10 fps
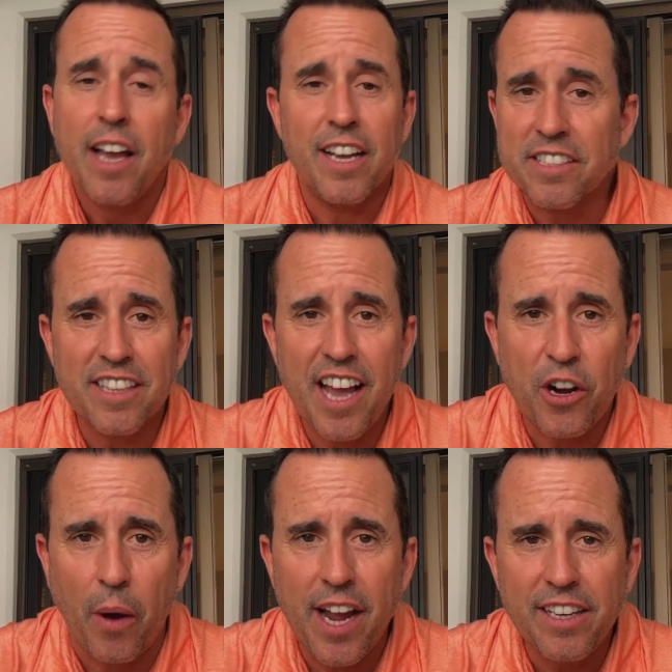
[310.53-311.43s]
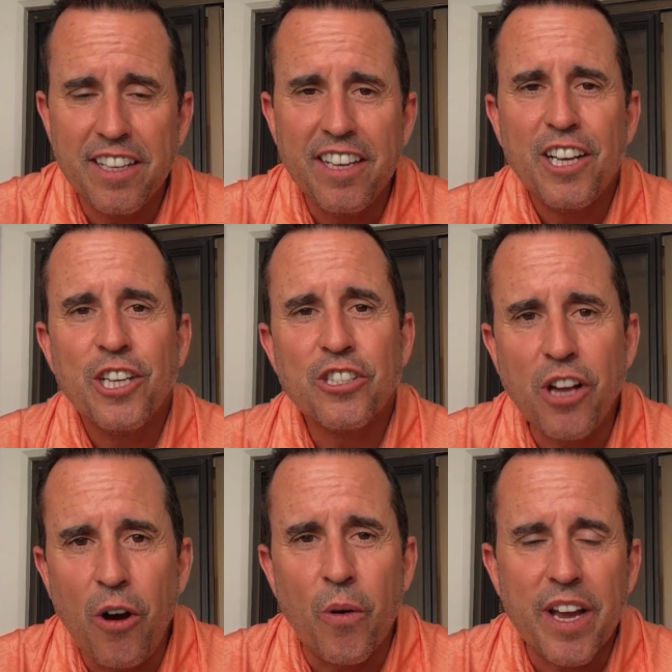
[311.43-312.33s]
Isn't that great?
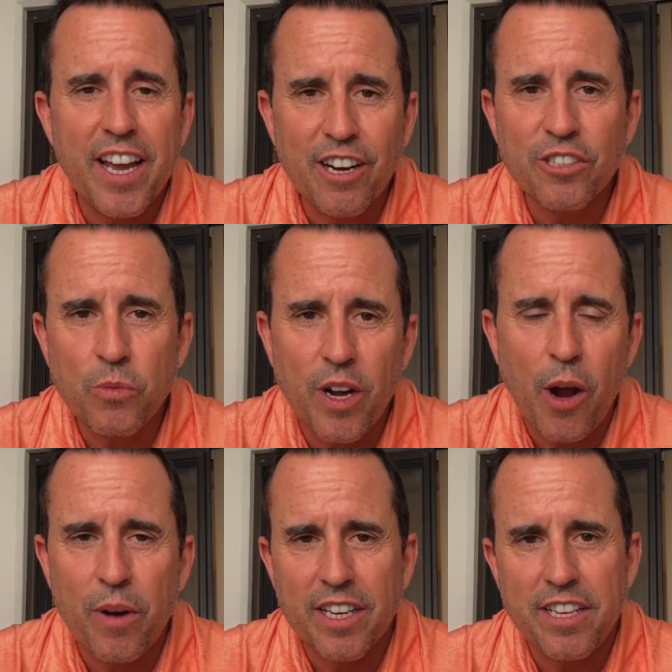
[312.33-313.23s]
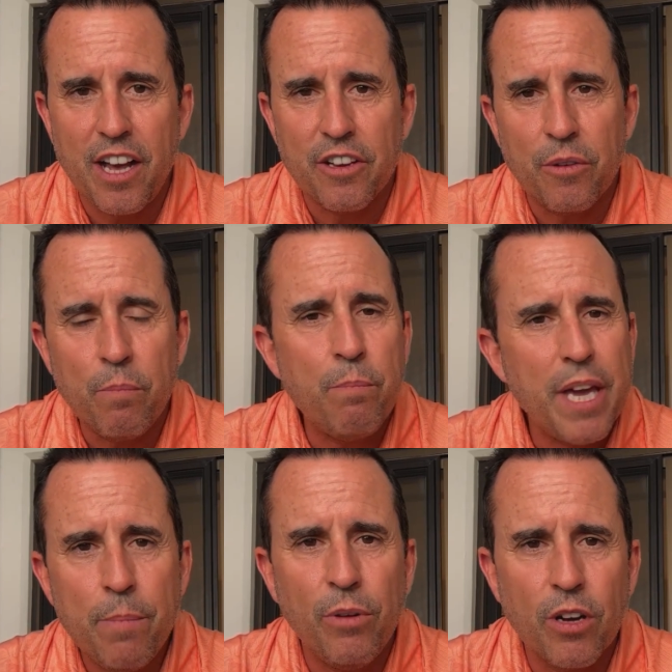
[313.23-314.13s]
So here's what I want to tell you.
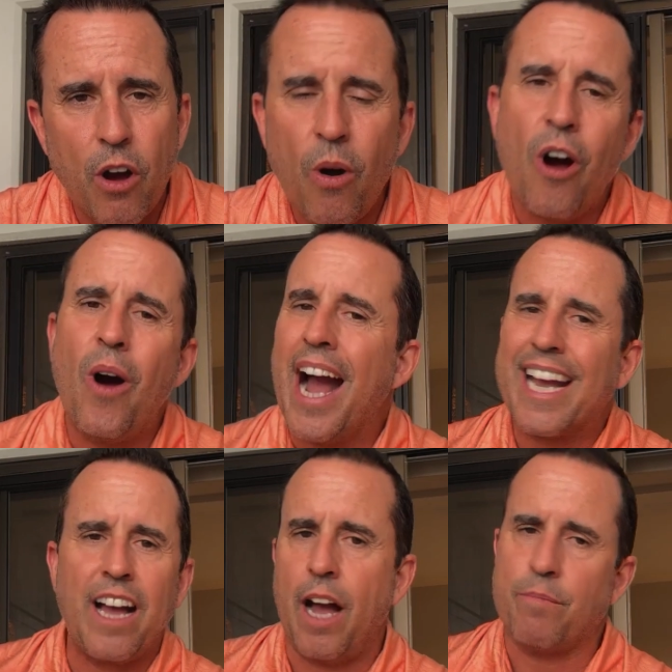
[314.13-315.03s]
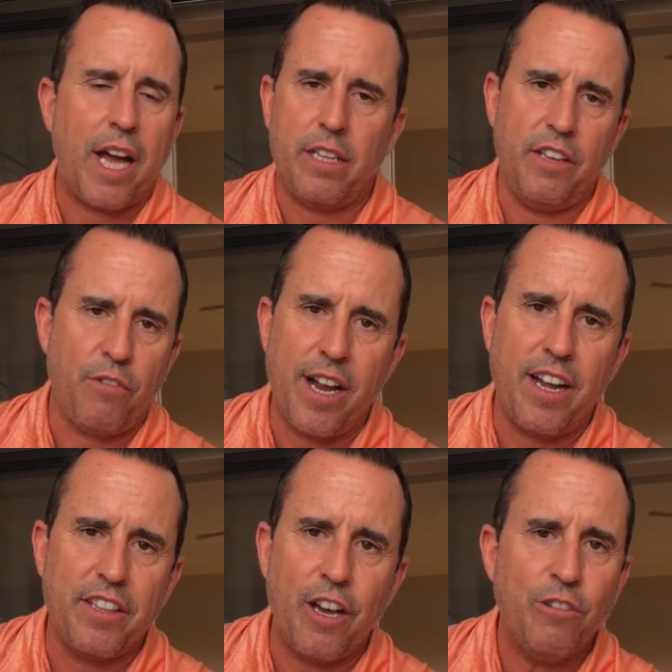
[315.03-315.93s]
People go, oh, I've got to live right
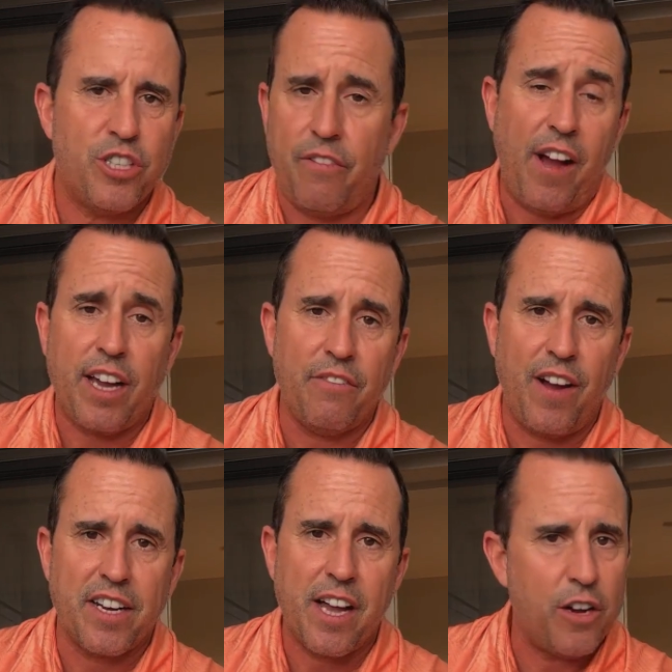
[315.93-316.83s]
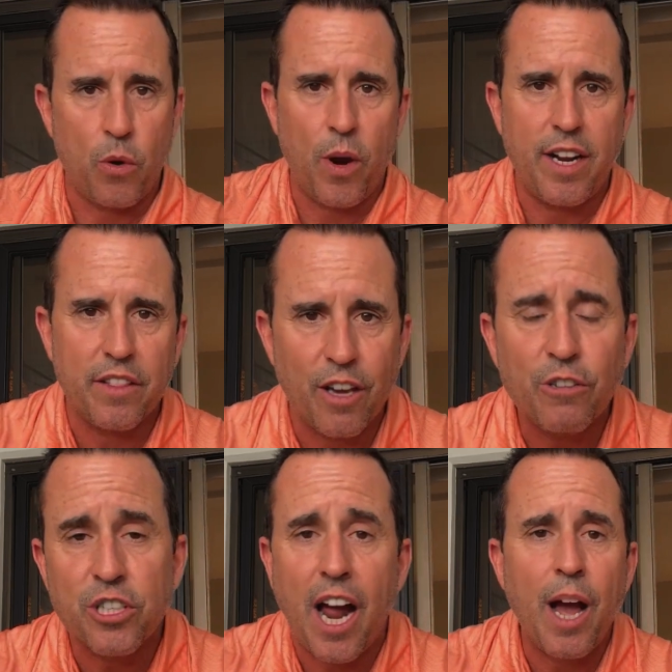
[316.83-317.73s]
on the ocean. If I can find a condo right on the
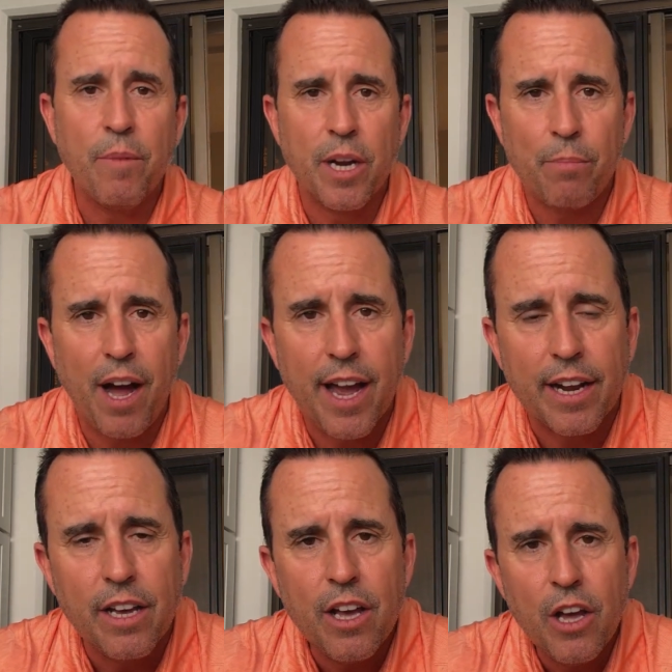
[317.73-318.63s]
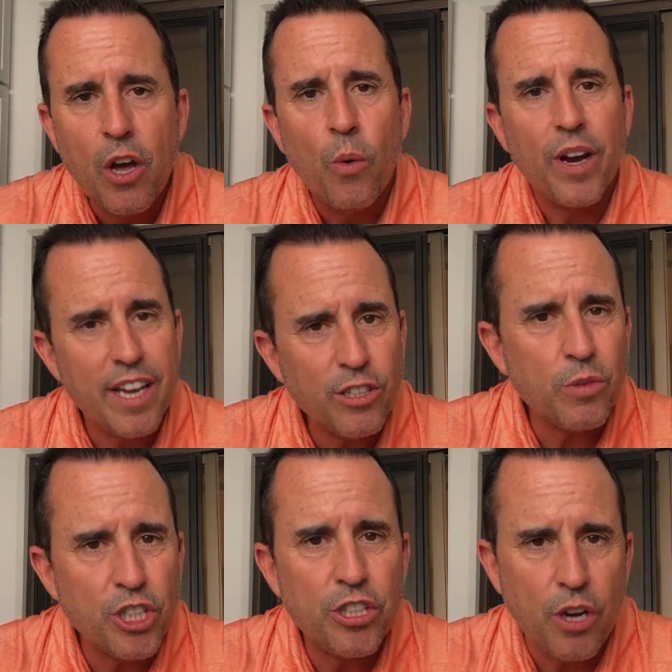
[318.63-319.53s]
ocean, I'm going to buy it. Well, here's
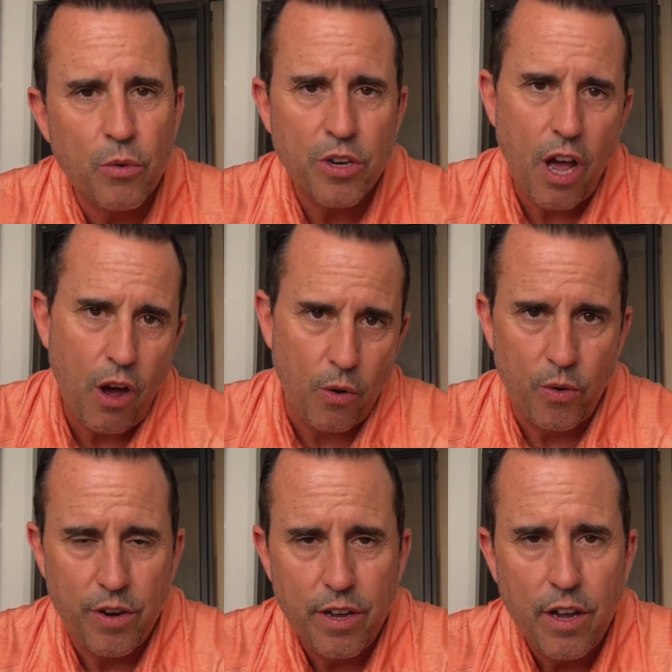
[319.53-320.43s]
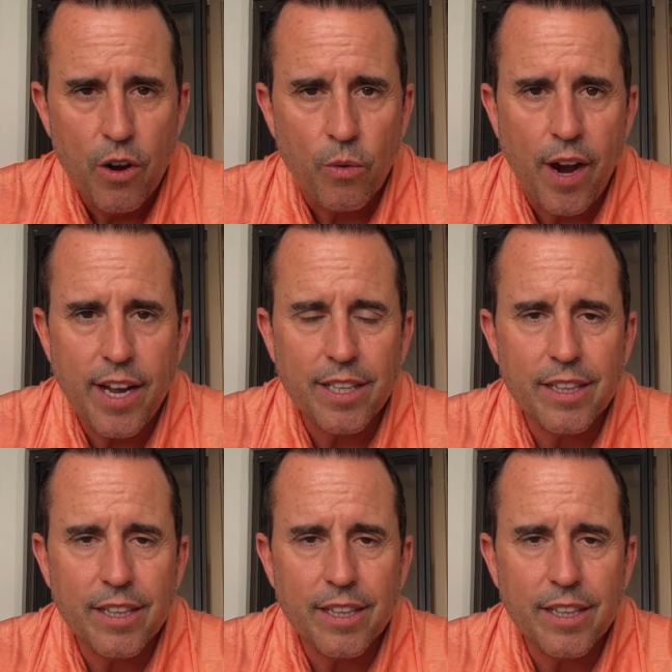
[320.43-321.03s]
what you don't know, right?